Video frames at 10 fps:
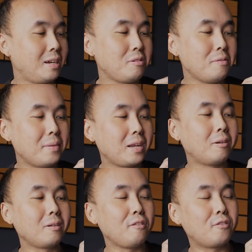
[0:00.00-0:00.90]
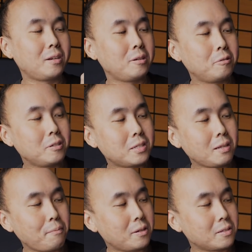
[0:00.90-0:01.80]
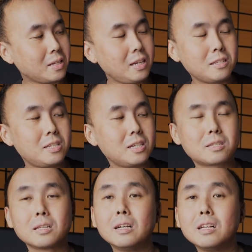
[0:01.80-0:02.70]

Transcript: you may not even notice it because it's just